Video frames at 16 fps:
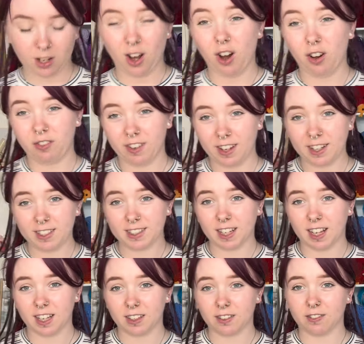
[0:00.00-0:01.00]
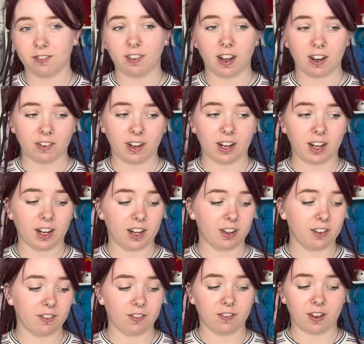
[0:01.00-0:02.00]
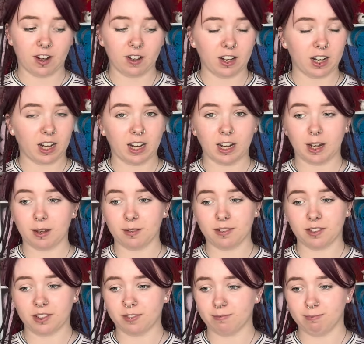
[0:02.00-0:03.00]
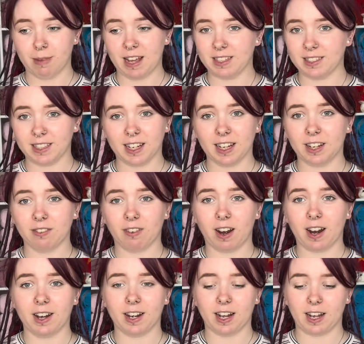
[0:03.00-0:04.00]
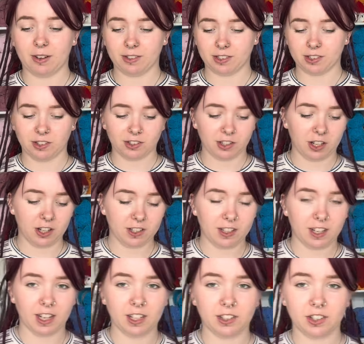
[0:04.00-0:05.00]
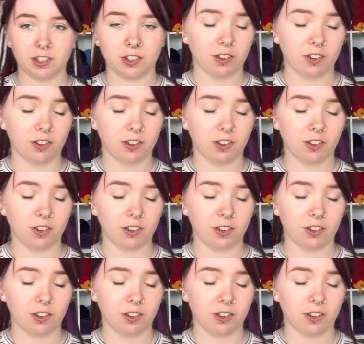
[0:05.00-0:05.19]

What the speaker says: office is very messy right now. It's not dirty, it's just not